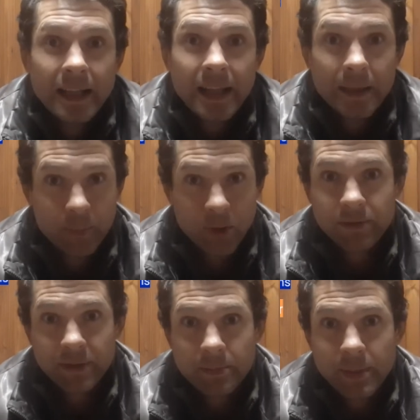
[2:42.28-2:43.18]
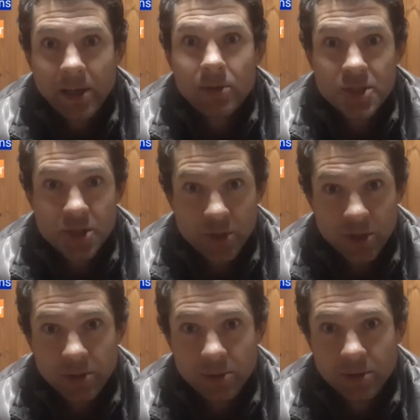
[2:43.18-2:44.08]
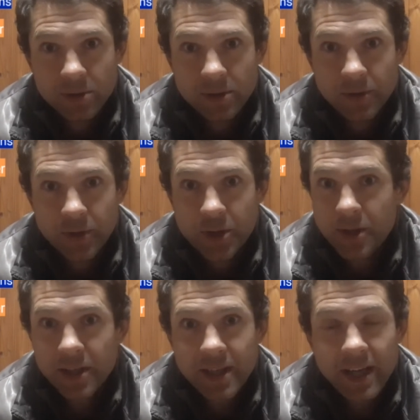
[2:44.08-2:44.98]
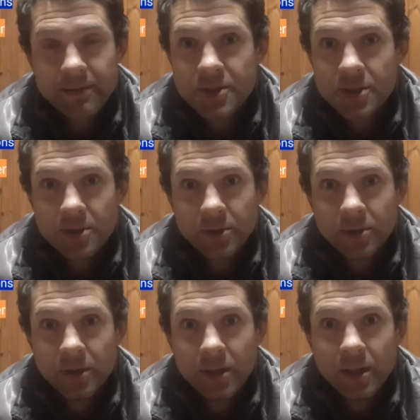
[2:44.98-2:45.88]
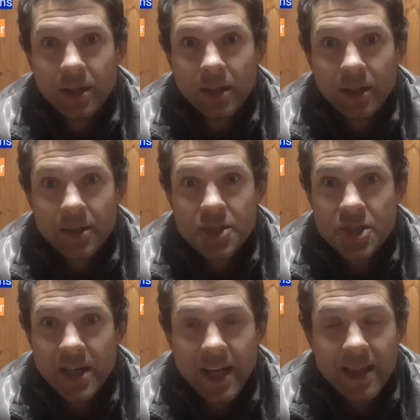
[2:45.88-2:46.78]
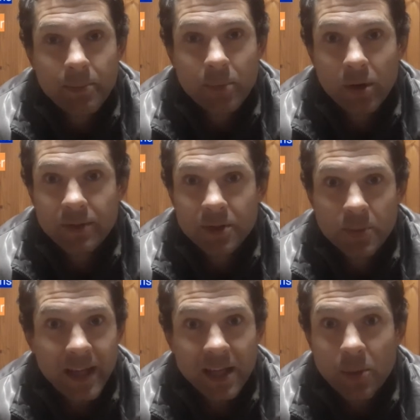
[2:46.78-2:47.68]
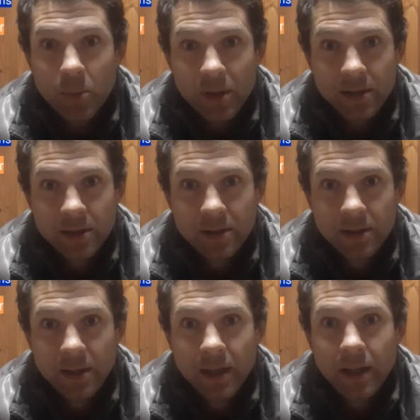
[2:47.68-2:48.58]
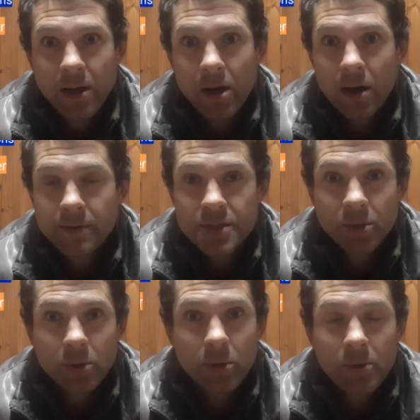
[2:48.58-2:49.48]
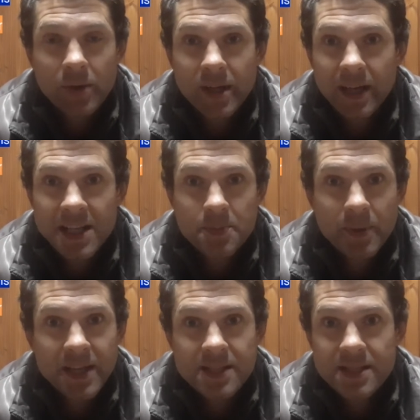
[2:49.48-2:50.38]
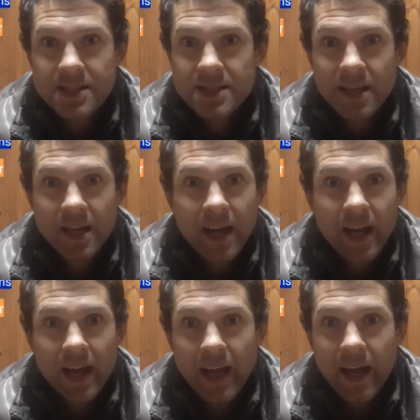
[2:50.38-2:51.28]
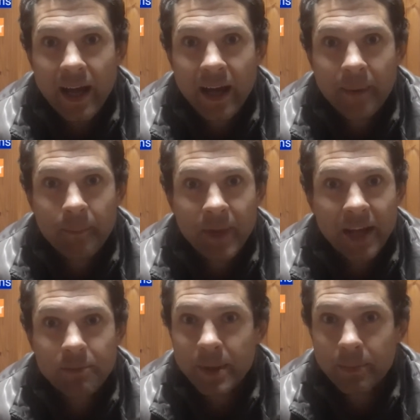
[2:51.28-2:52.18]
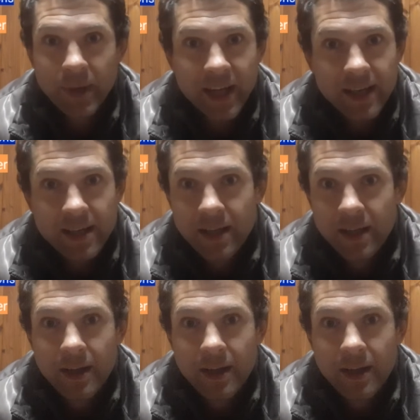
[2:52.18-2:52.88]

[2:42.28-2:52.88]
the profit belongs to you. You don't have to share the profit with anyone. After all the expenses have been paid,